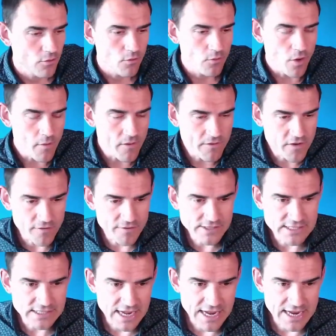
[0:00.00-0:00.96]
what we've
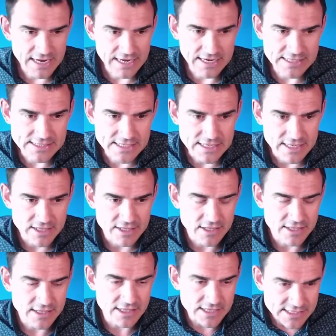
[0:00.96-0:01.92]
covered today is
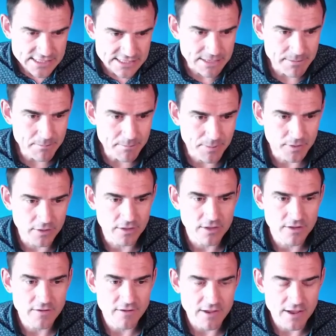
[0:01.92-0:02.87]
the
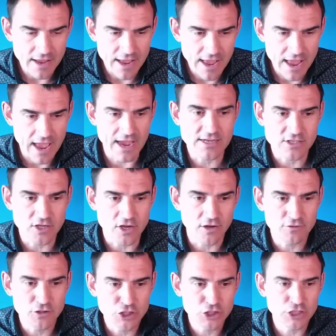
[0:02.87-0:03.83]
simple act
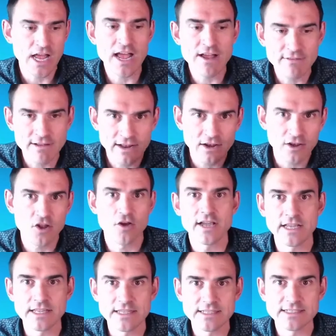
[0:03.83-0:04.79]
of sharing
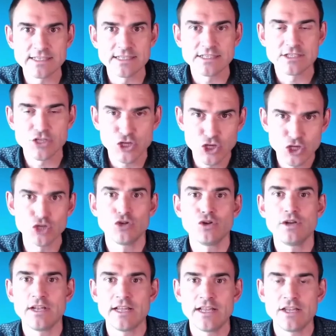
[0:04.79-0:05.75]
logins
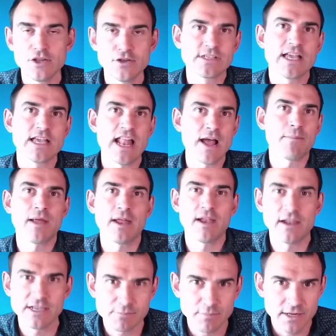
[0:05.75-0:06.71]
securely using an app like
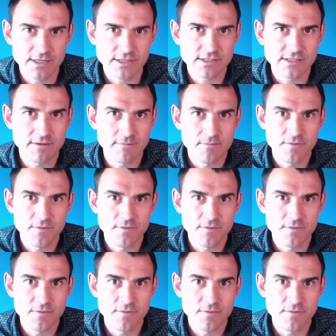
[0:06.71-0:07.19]
LastPass.